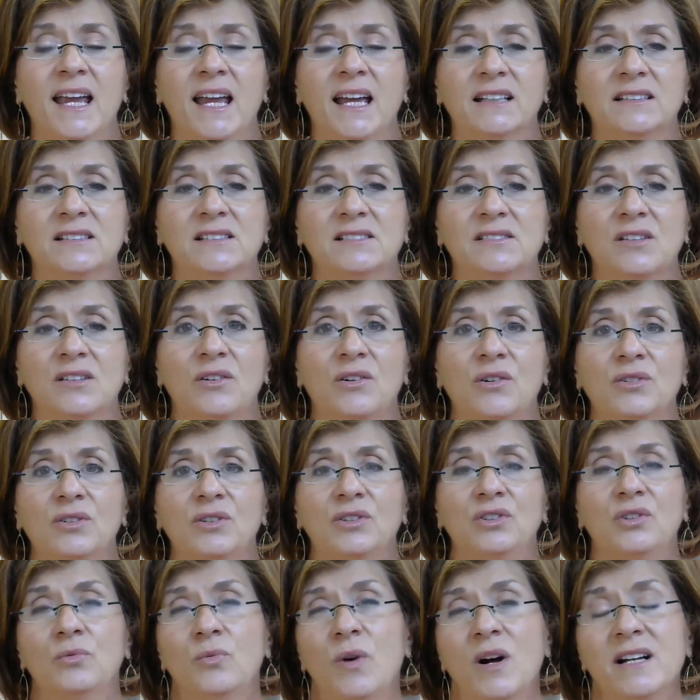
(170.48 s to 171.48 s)
And so
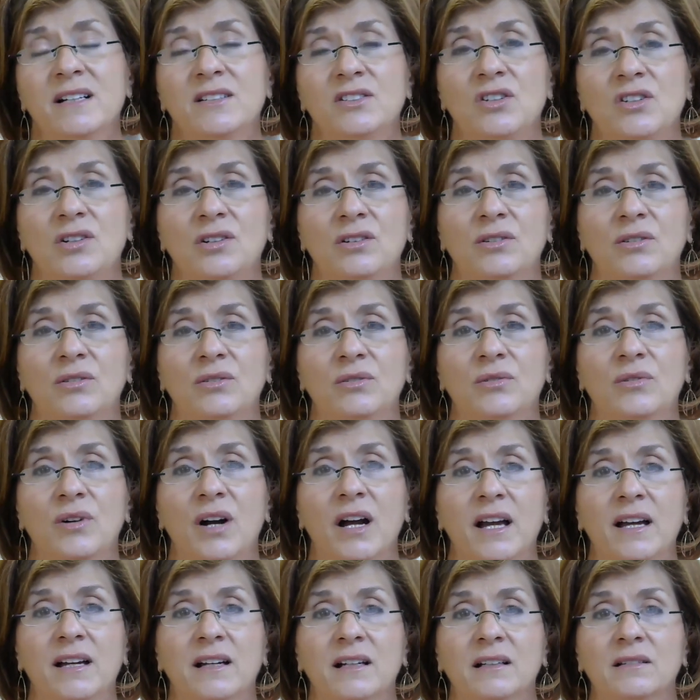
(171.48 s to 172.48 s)
you want
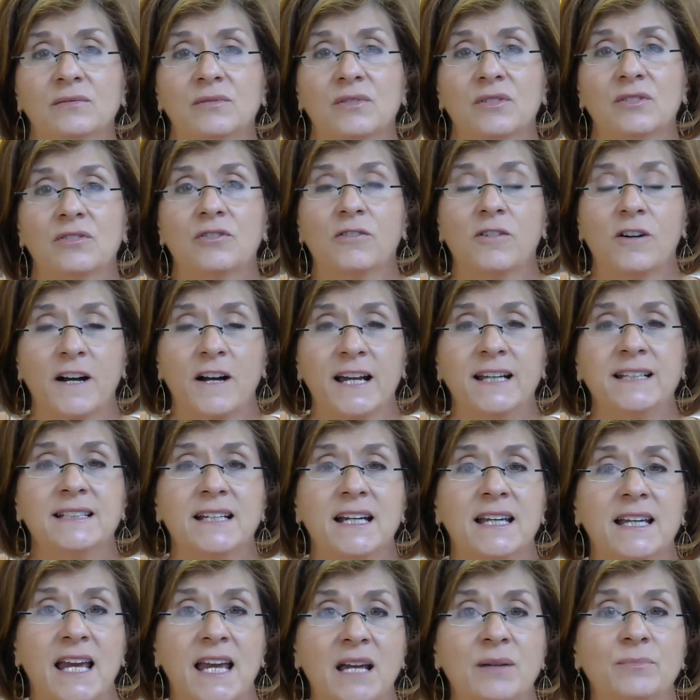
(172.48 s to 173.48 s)
to create
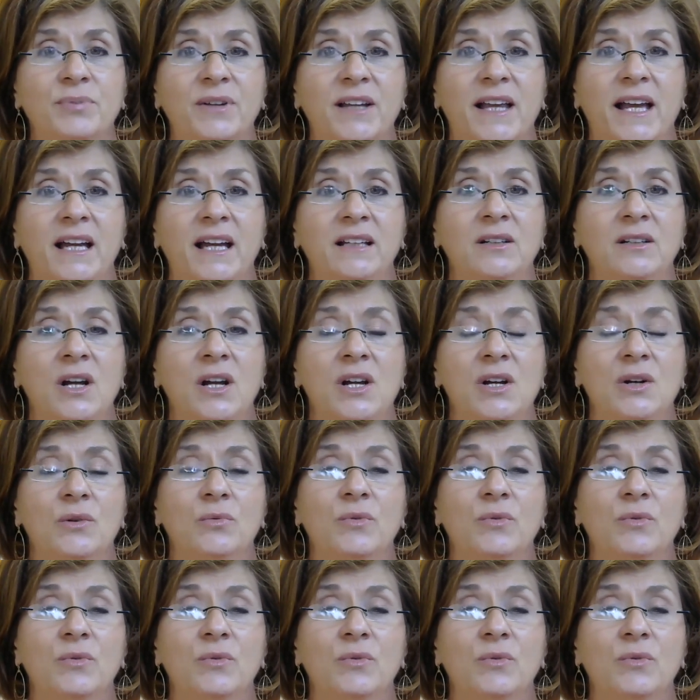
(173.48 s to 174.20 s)
a game plan